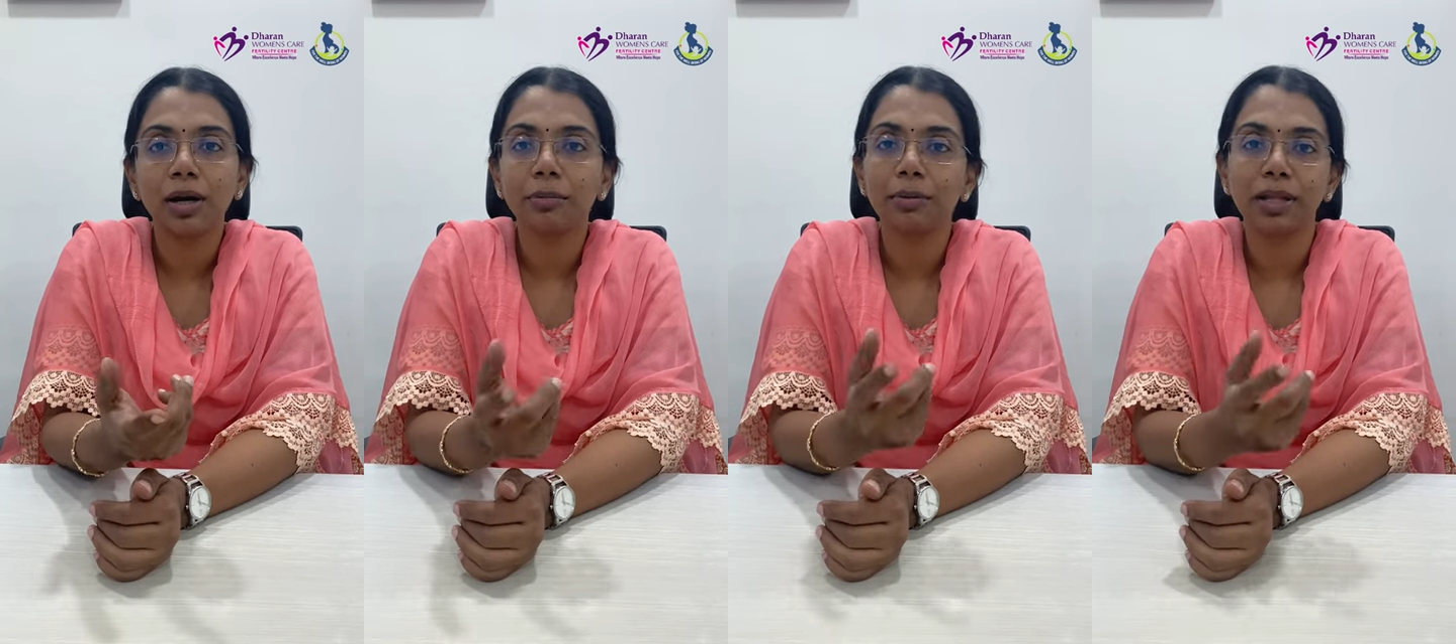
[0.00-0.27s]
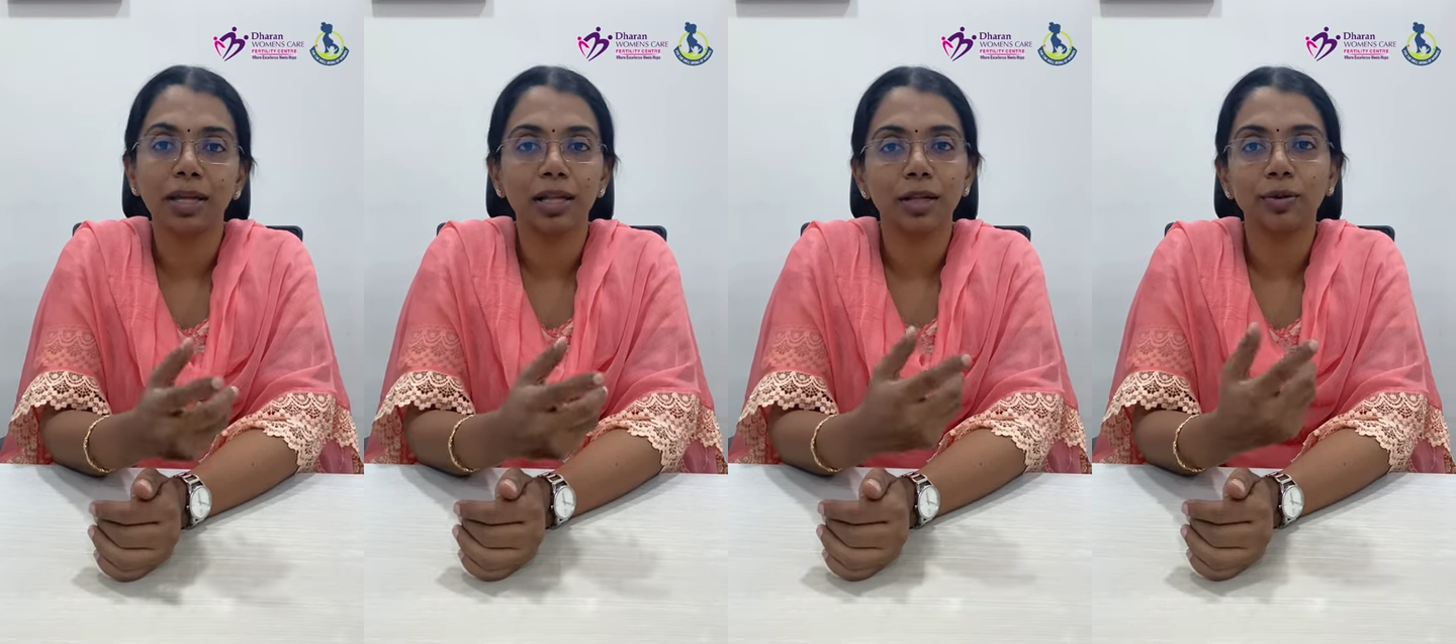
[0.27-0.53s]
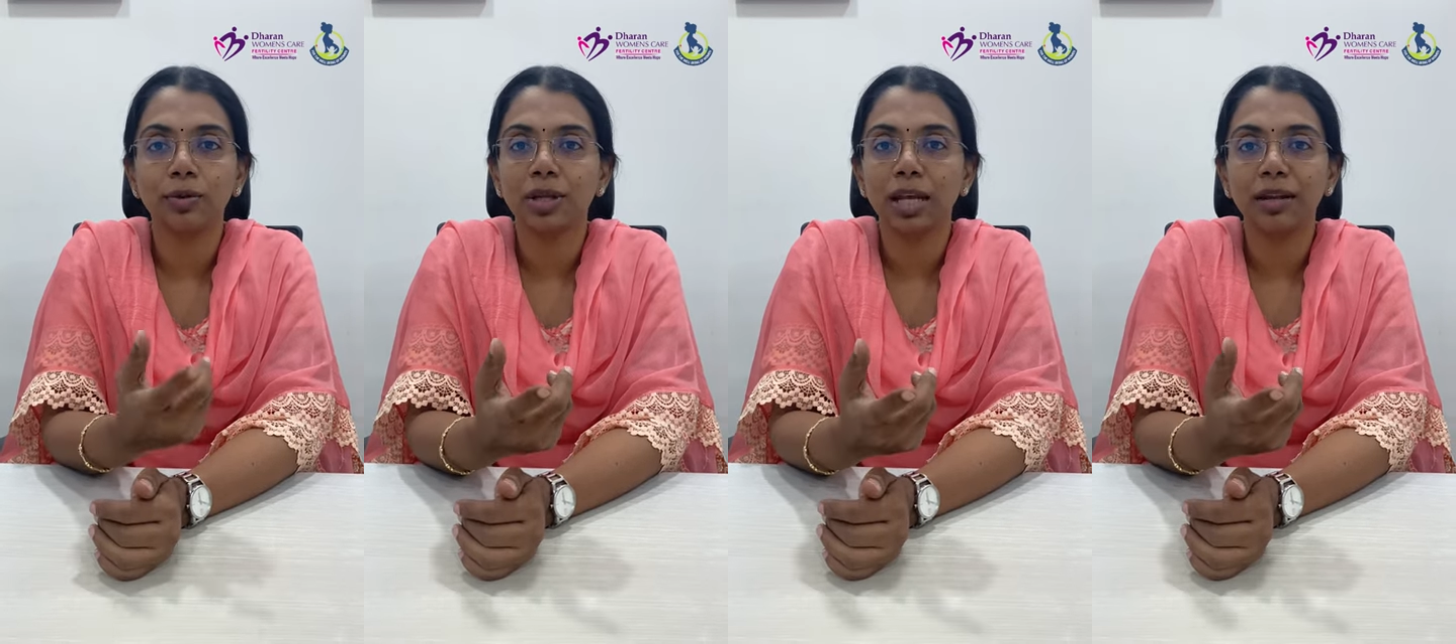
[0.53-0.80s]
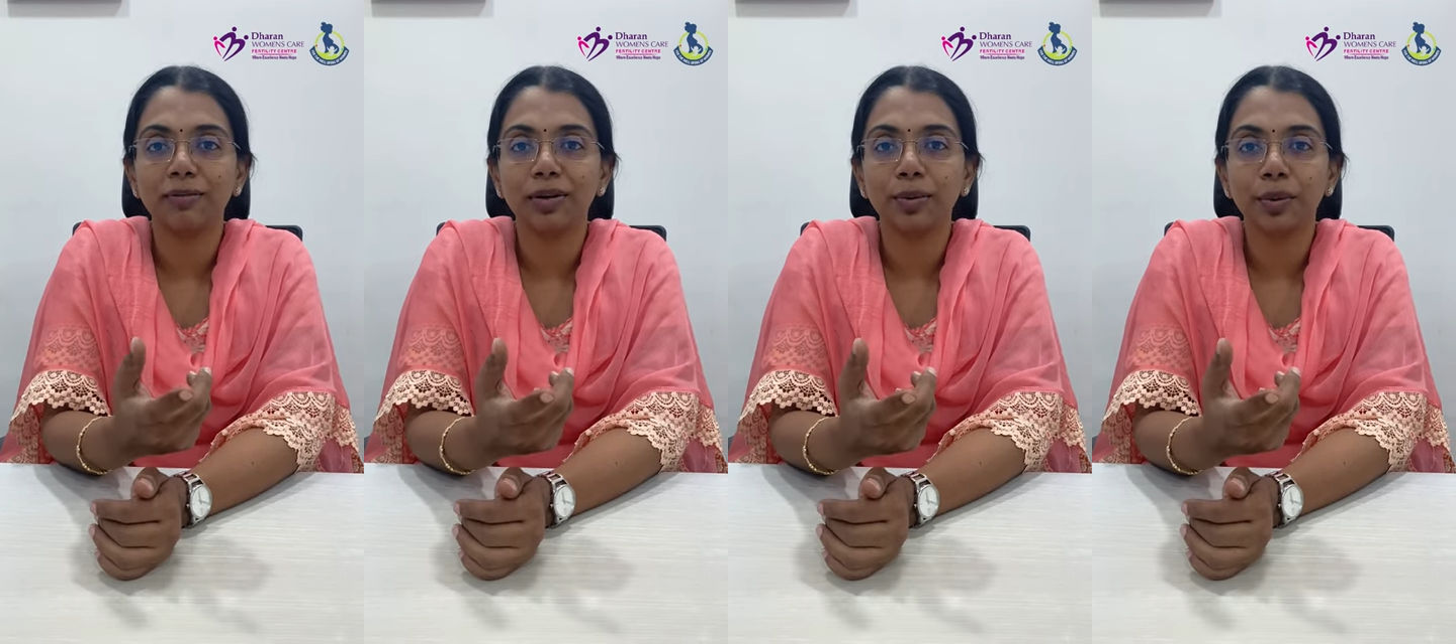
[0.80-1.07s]
appadingiradhu oru
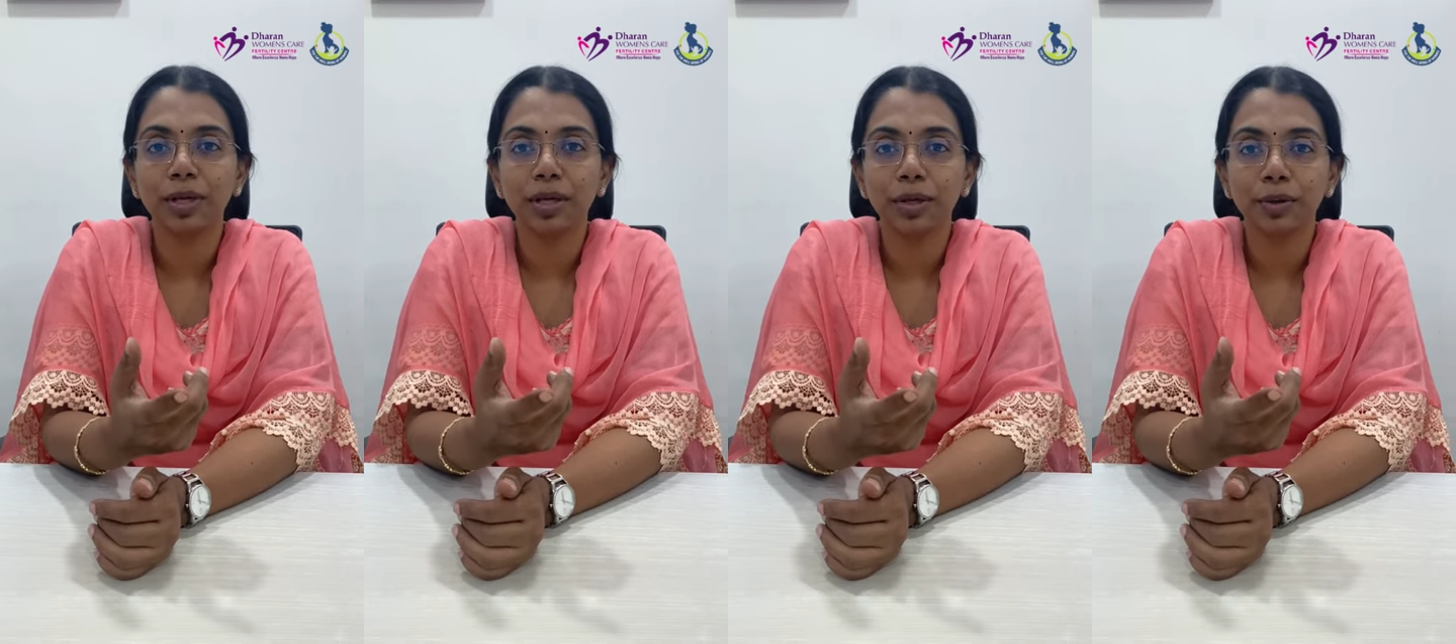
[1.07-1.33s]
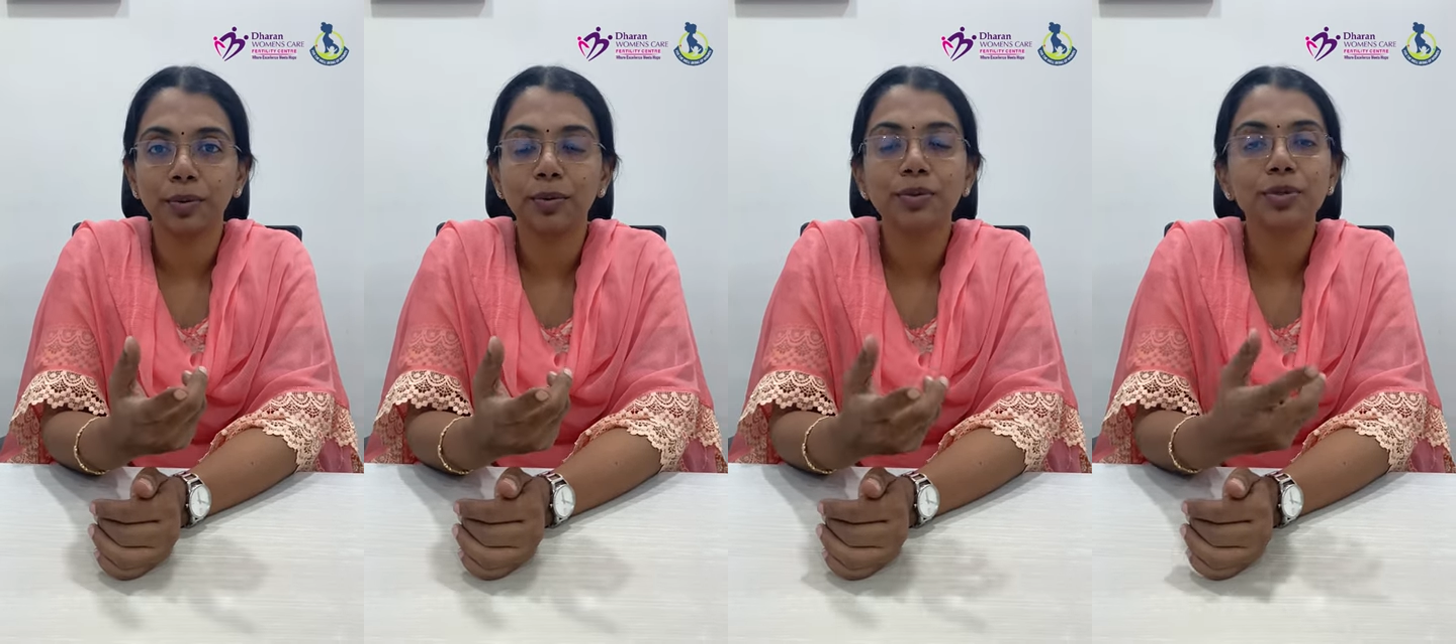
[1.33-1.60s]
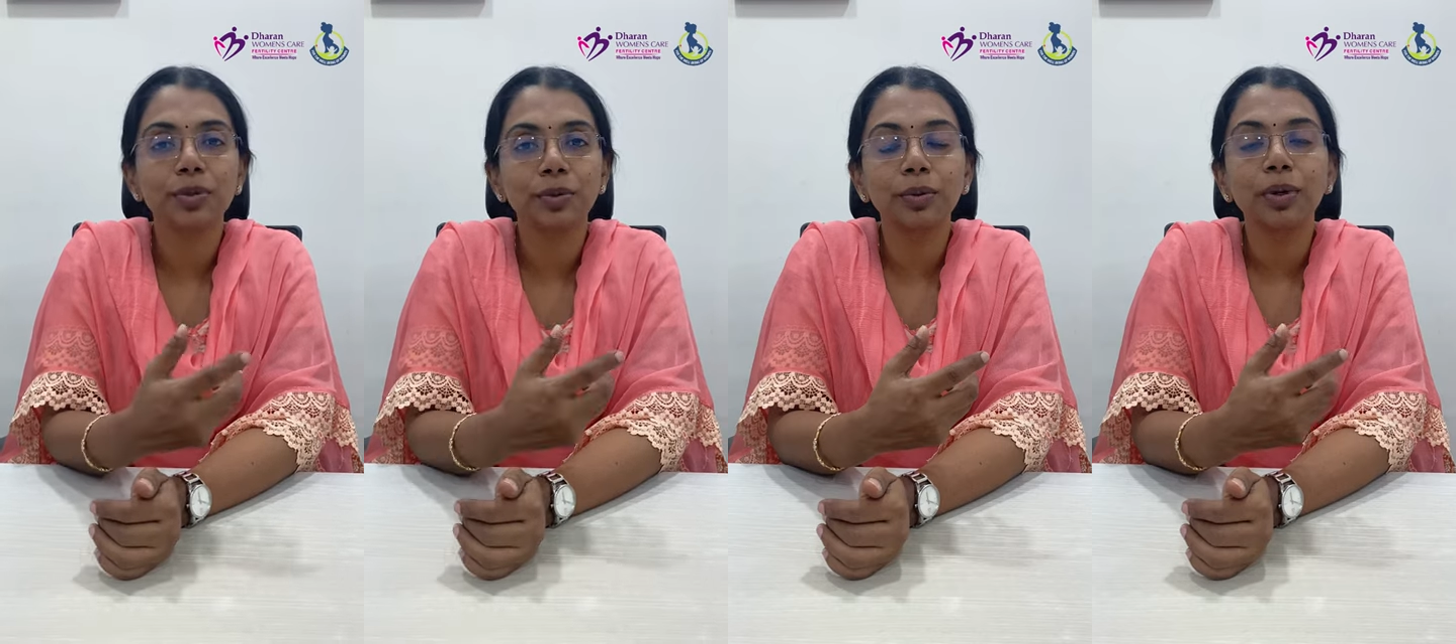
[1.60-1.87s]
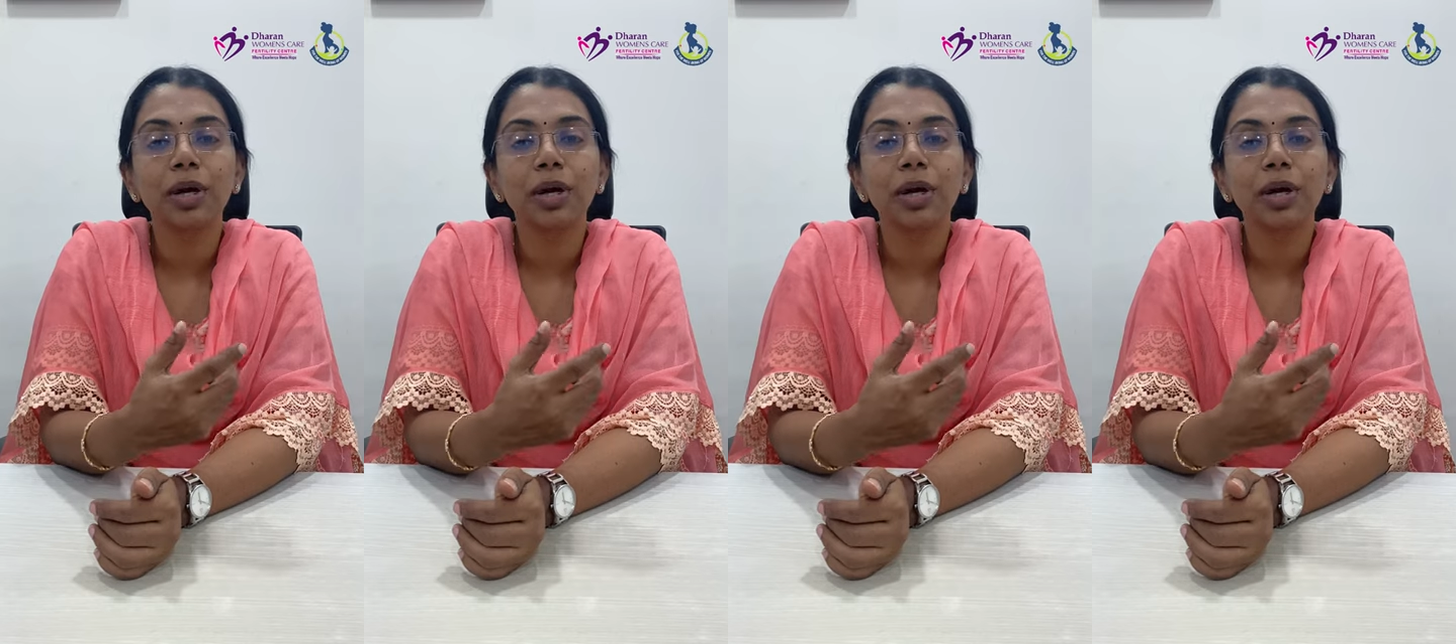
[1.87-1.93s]
kelvikuriya irukum. So,